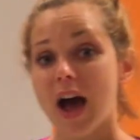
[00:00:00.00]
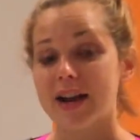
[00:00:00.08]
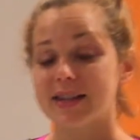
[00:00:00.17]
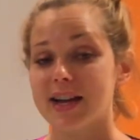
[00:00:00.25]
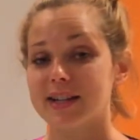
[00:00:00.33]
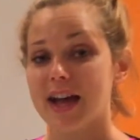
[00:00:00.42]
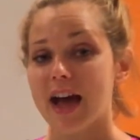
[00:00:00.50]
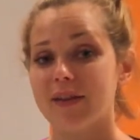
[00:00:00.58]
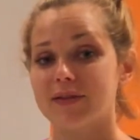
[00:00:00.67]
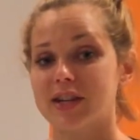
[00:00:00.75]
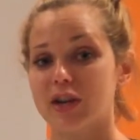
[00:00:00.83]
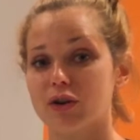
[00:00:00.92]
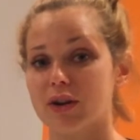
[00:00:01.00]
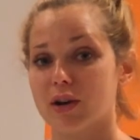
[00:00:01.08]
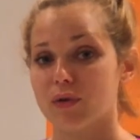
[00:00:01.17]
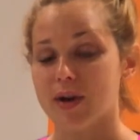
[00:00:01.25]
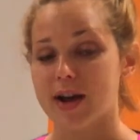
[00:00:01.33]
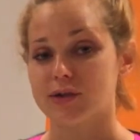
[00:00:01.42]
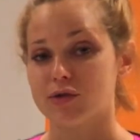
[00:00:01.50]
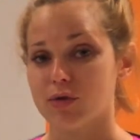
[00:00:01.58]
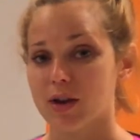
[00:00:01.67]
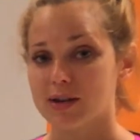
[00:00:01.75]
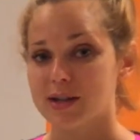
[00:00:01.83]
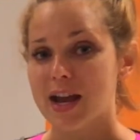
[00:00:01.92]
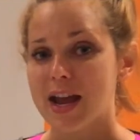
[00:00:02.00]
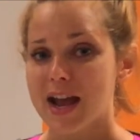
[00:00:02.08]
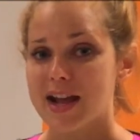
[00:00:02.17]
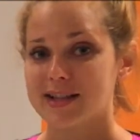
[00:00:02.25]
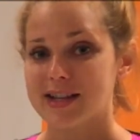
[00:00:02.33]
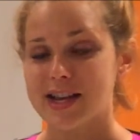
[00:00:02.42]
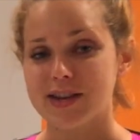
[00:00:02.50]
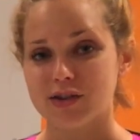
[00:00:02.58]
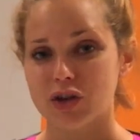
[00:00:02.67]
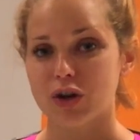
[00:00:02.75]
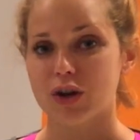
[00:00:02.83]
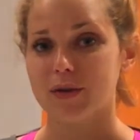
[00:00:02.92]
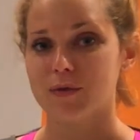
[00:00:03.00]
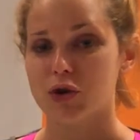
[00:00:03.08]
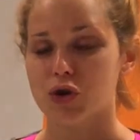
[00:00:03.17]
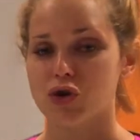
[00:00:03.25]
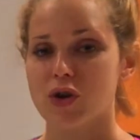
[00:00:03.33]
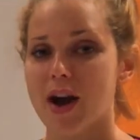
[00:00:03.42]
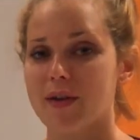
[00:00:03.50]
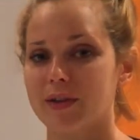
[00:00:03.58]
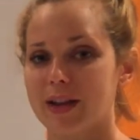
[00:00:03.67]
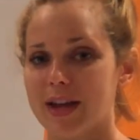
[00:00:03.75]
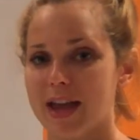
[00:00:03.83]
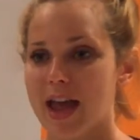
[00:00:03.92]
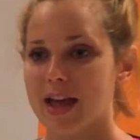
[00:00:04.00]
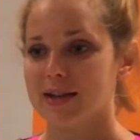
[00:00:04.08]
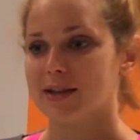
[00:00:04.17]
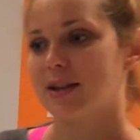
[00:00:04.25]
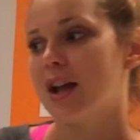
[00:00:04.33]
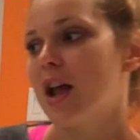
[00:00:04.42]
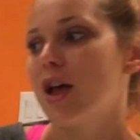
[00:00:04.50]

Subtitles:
I tend to have dinner in a restaurant. It's easier, you're traveling, and